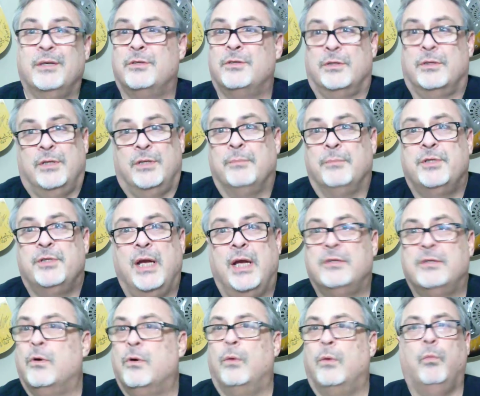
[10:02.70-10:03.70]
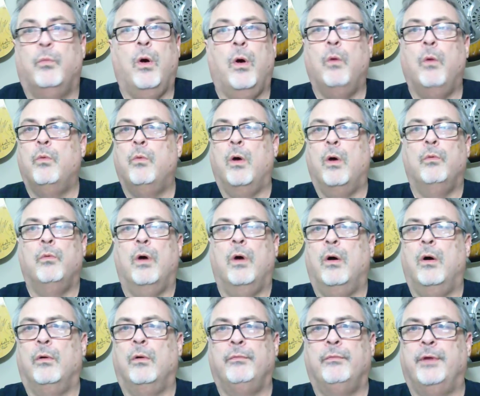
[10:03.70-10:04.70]
there's some states going, whoa, whoa,
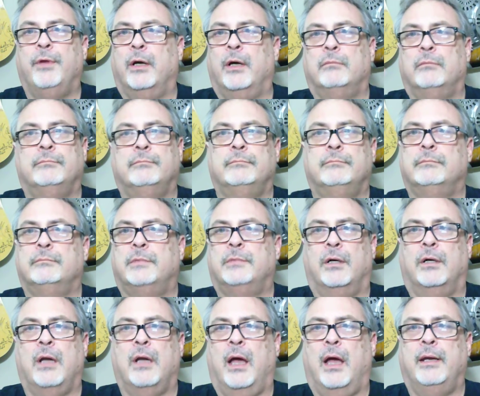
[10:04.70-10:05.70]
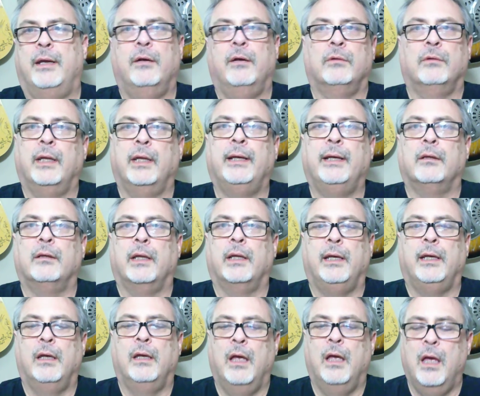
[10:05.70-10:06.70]
whoa, they're not here
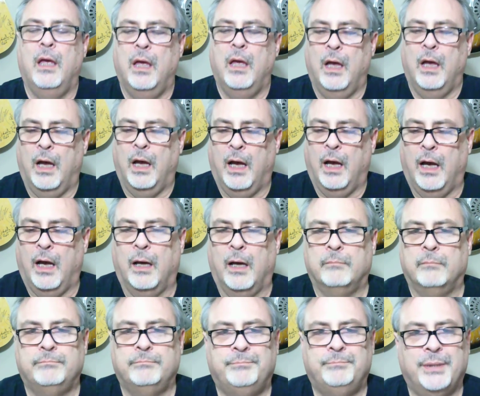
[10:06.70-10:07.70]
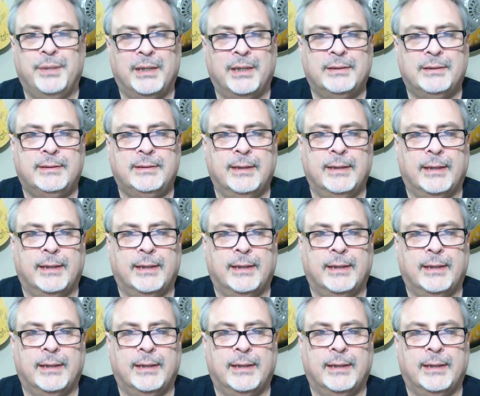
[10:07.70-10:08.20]
legally, but